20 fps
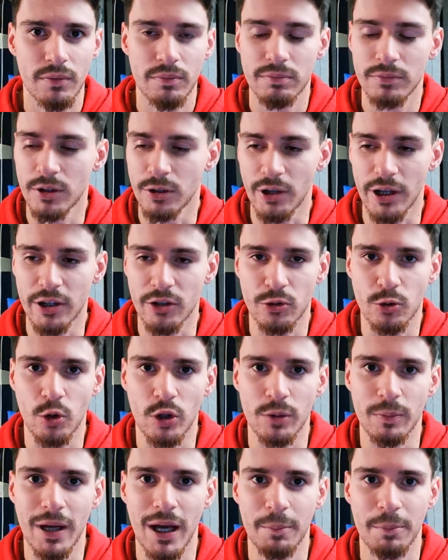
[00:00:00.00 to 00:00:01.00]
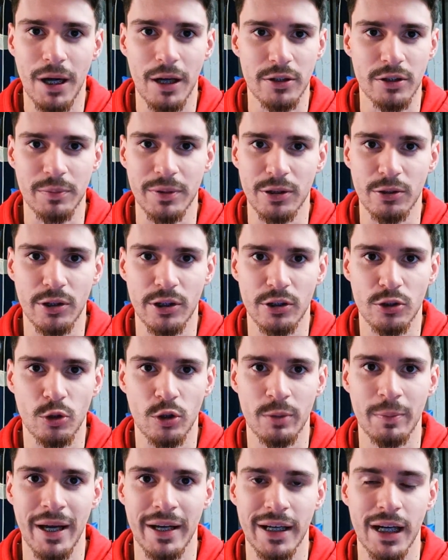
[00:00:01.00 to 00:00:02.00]
the greatest quarterback, possibly the greatest
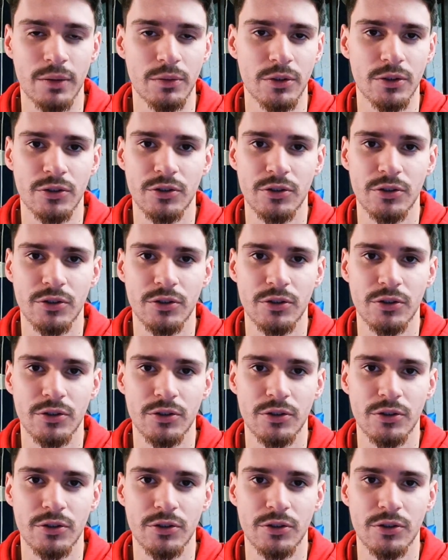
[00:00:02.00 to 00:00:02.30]
quarterback ever.